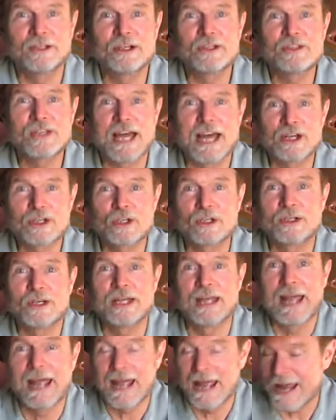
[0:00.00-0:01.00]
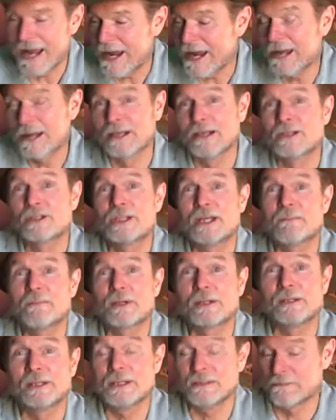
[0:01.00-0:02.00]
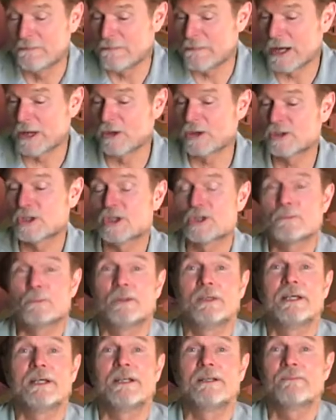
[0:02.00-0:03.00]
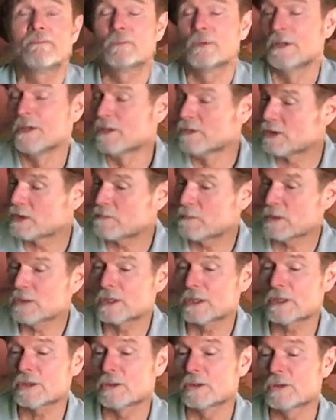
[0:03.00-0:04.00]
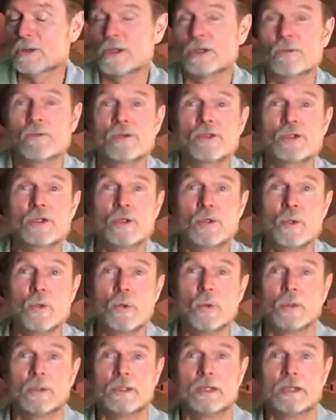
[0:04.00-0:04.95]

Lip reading: It is actually a typically Meritage blend. This particular year was cool